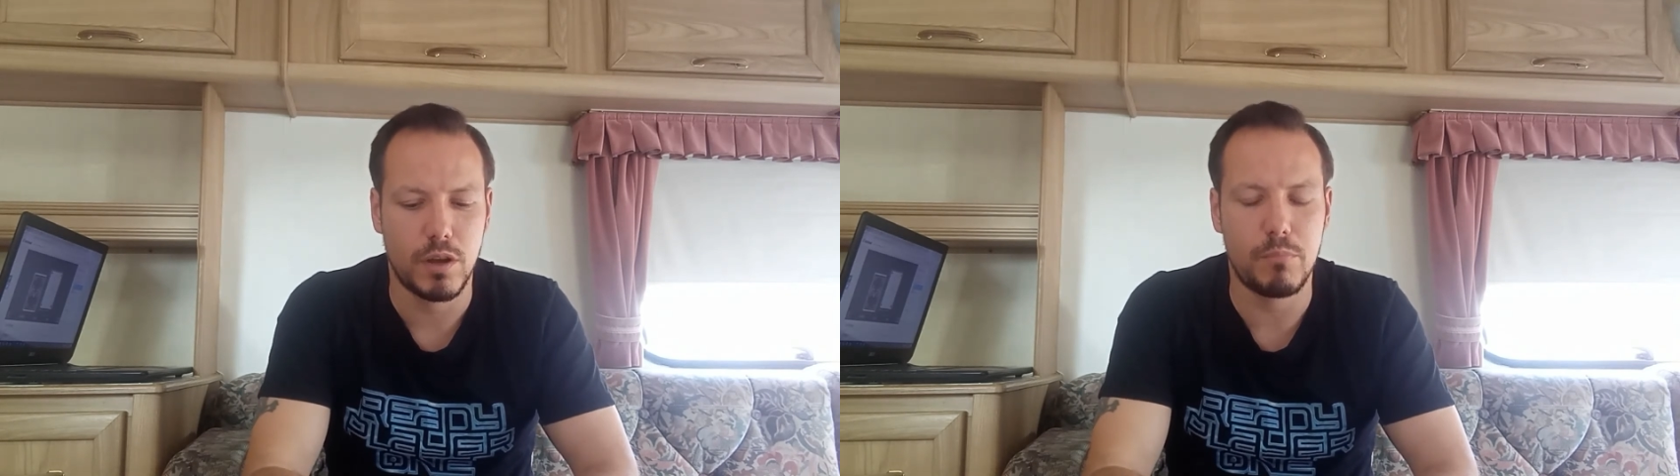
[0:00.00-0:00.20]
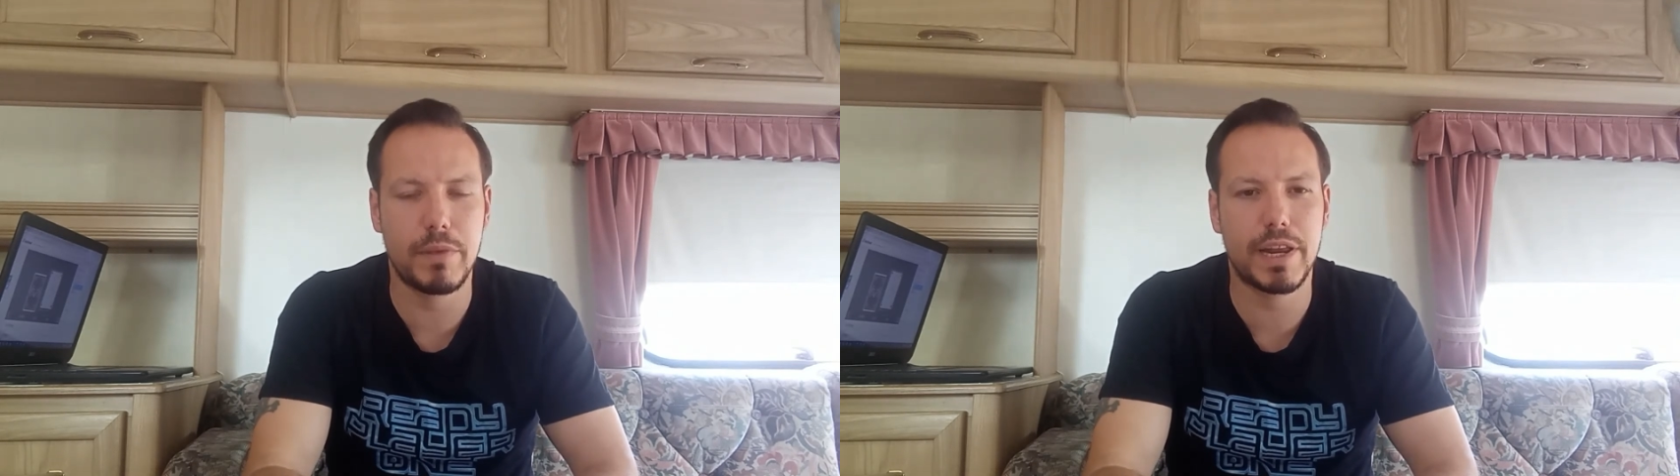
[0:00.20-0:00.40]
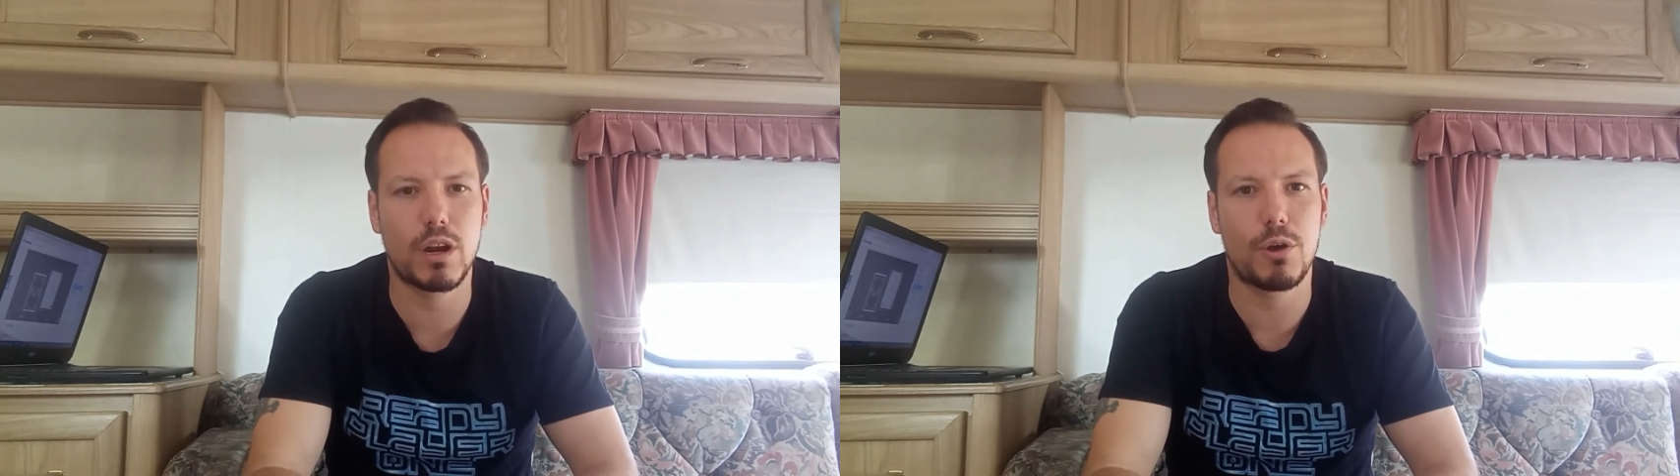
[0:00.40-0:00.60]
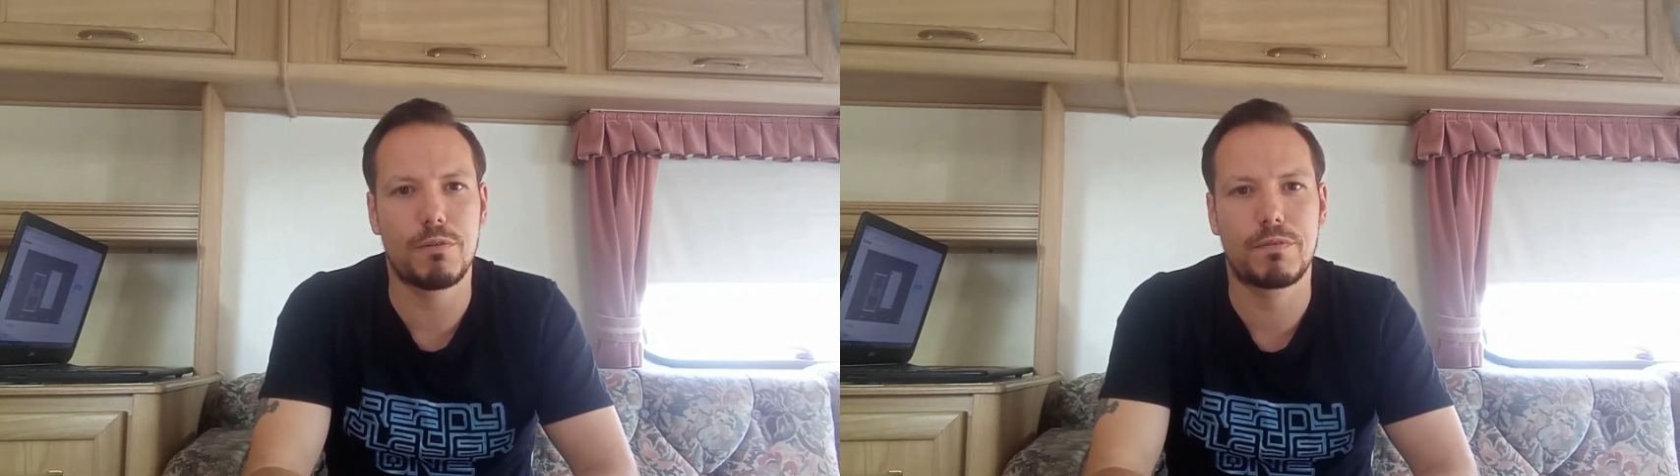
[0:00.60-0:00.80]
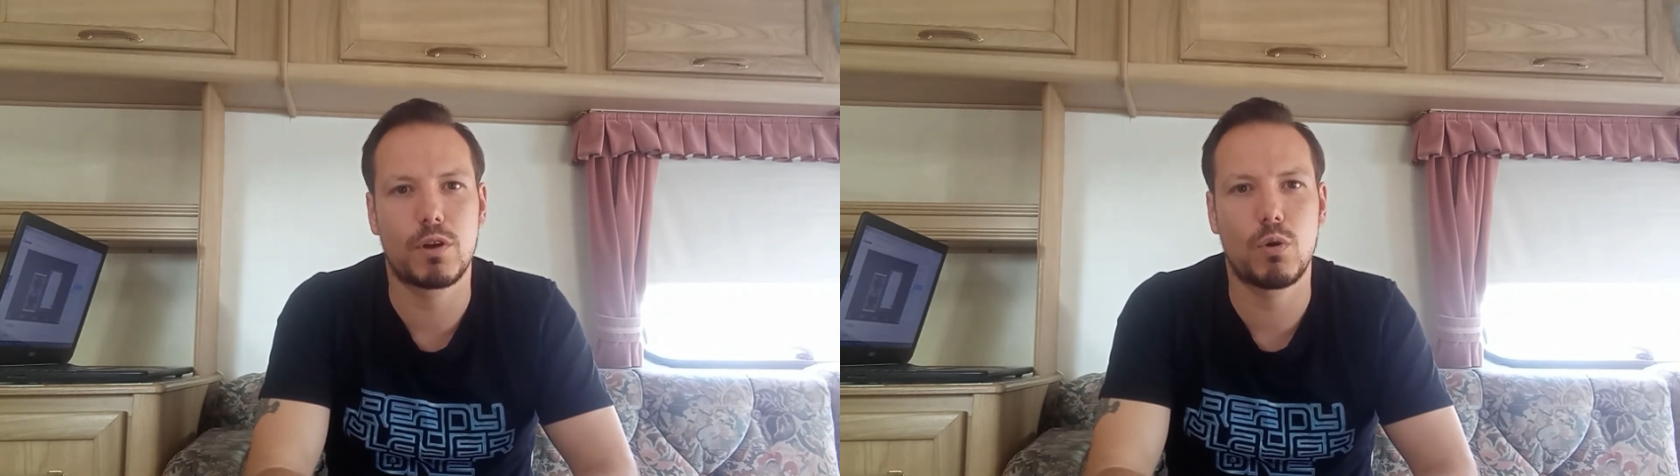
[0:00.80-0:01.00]

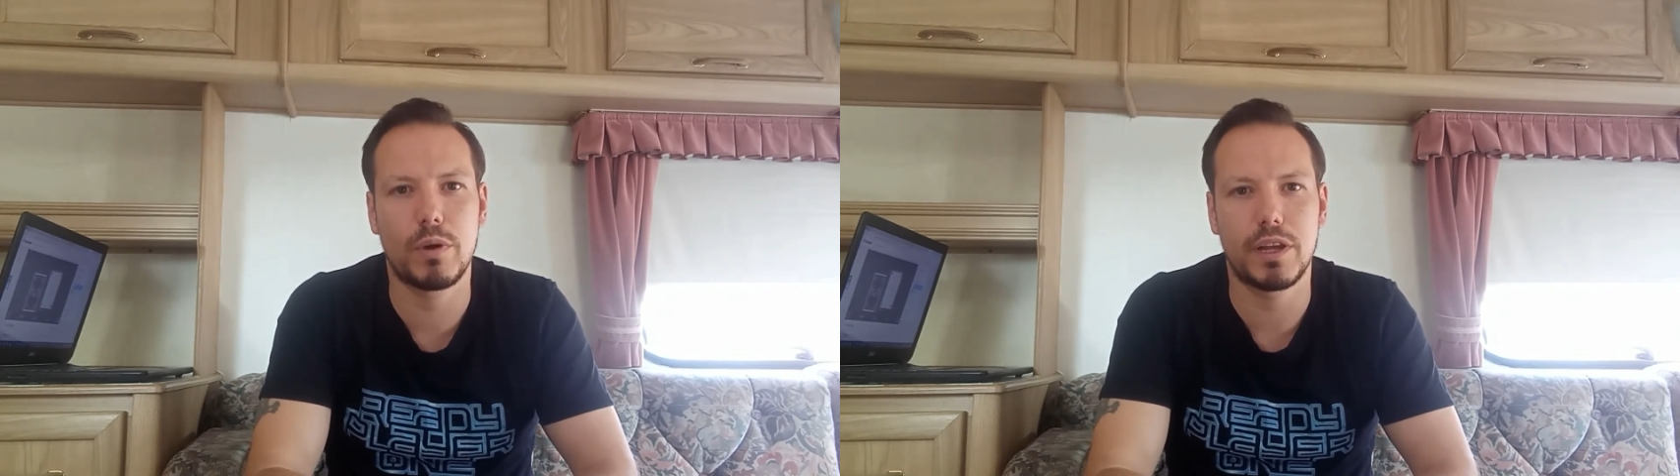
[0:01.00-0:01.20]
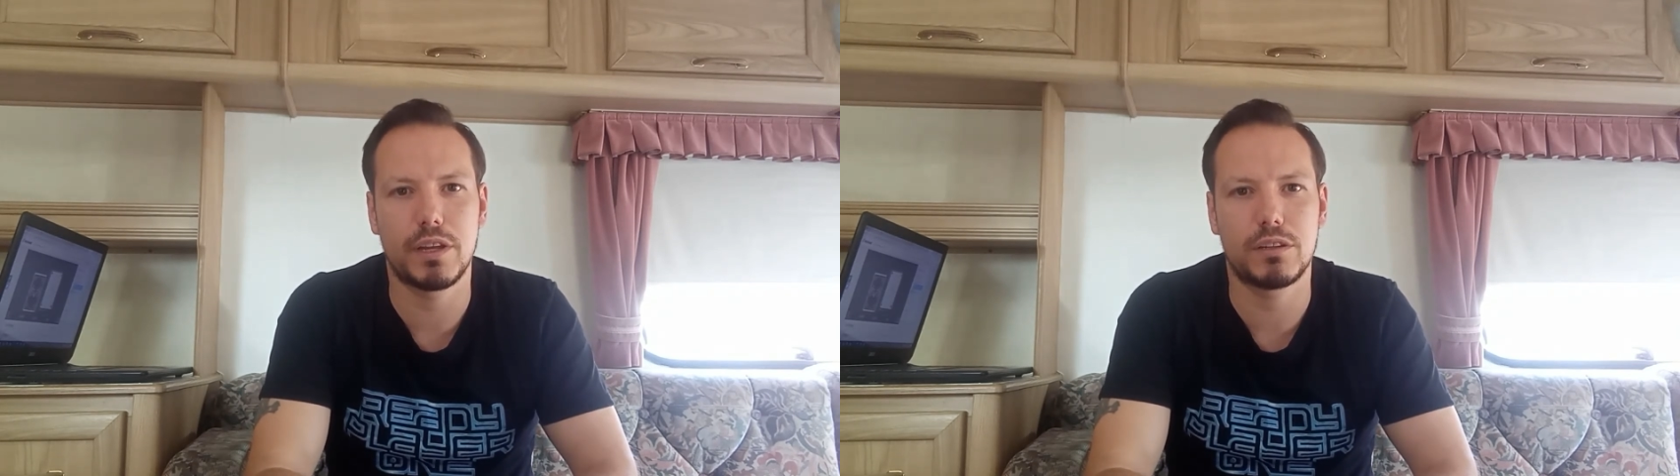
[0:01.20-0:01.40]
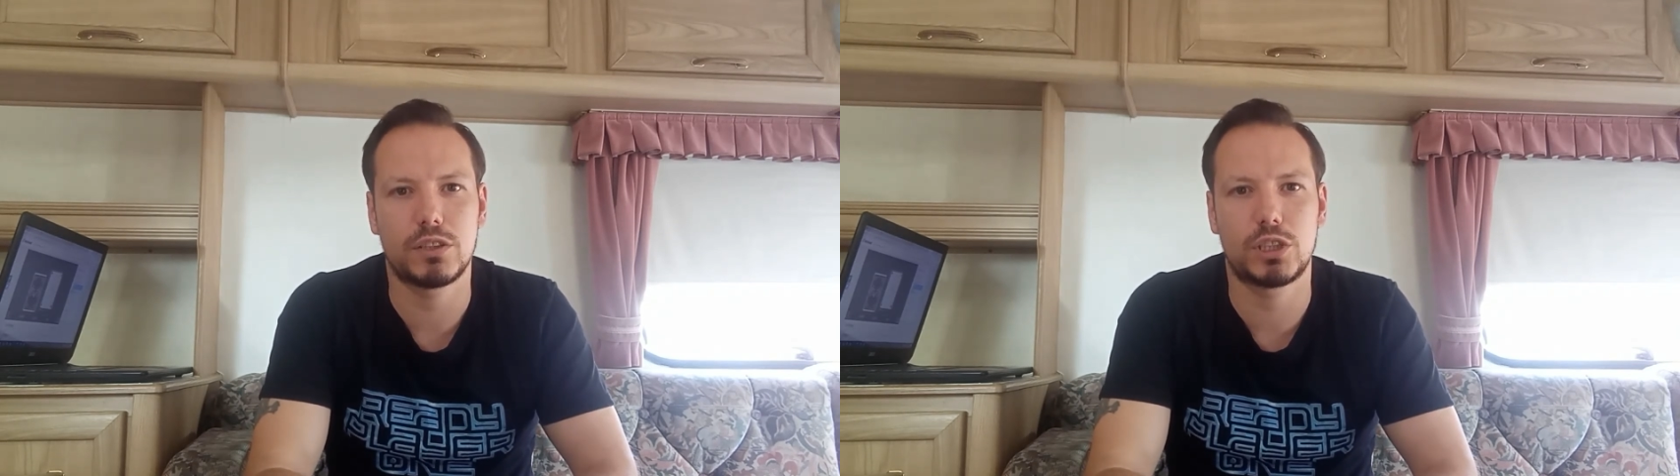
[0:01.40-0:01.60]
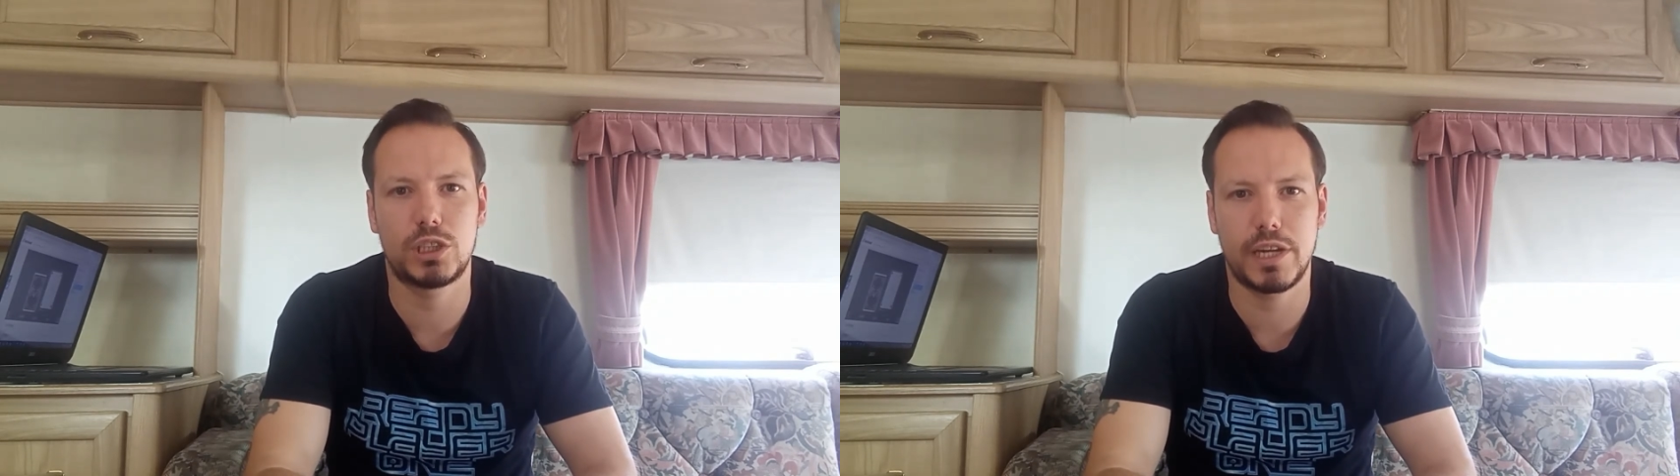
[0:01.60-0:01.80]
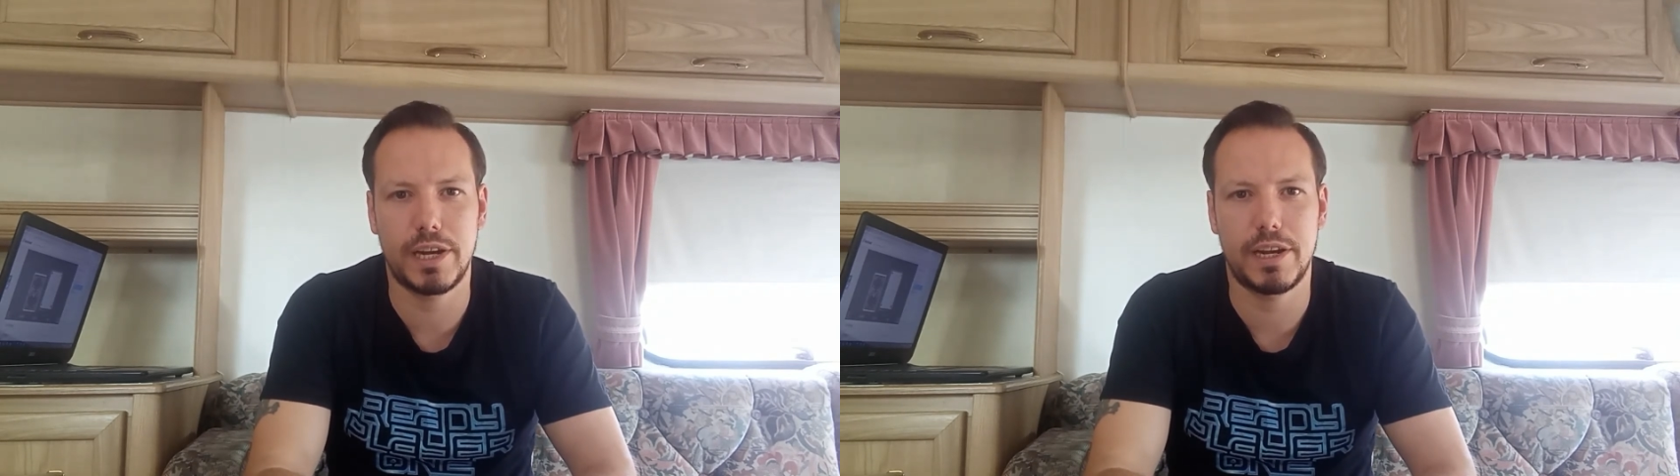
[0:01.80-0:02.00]
Meatloaf, Queen,
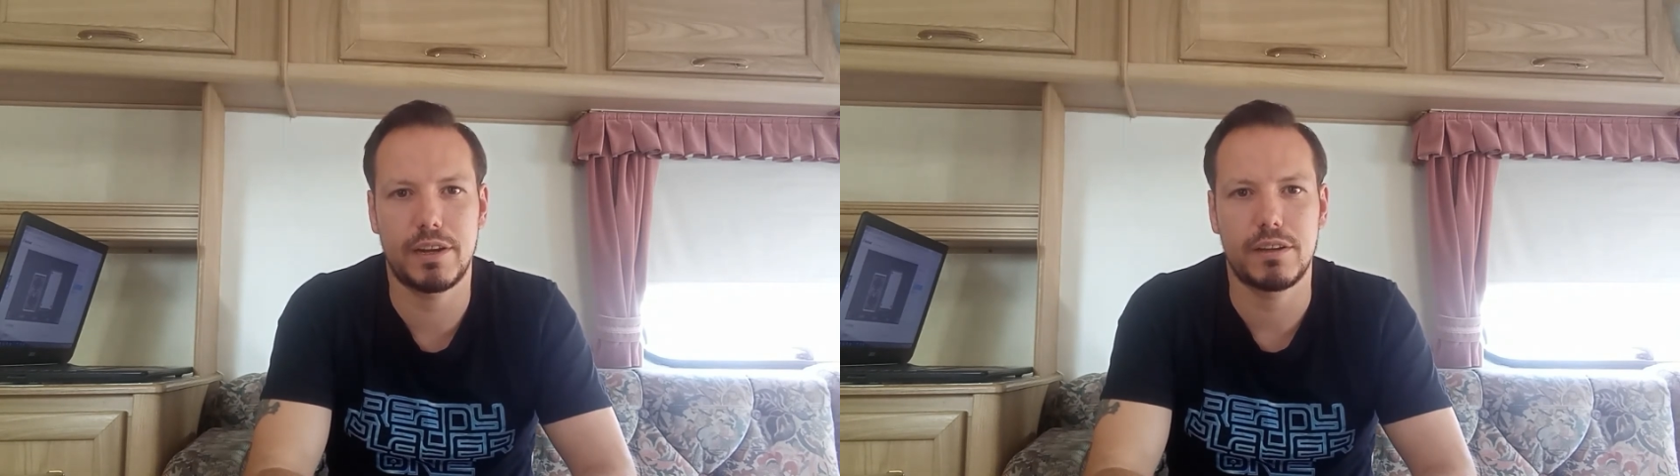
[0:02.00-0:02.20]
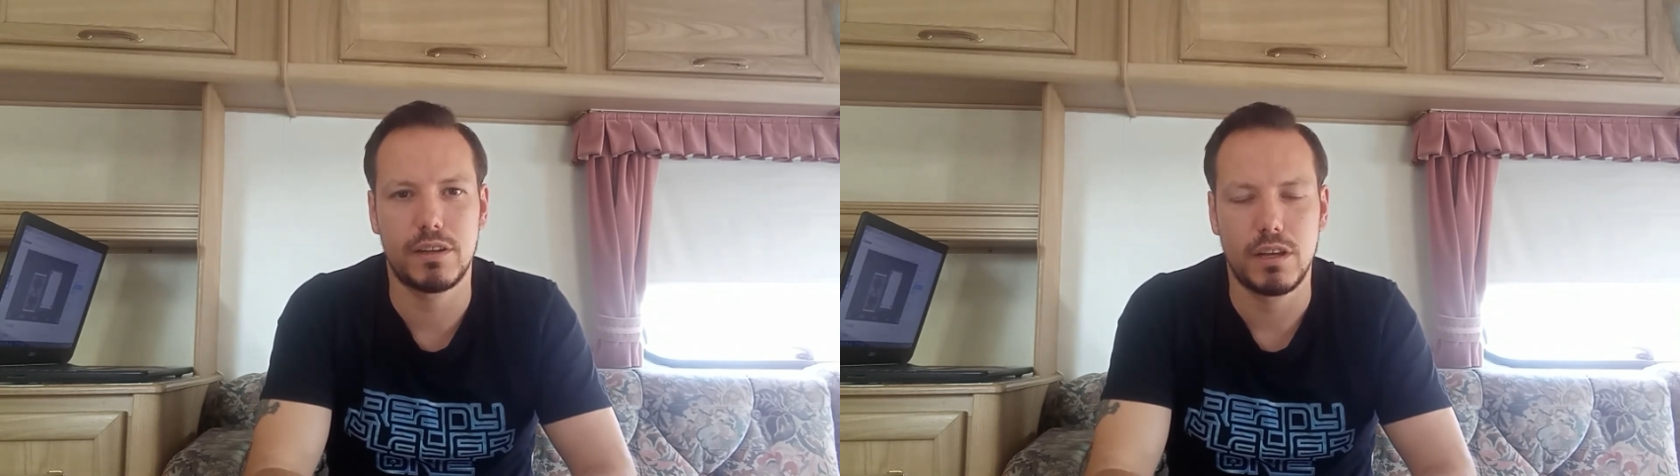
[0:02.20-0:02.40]
Cher,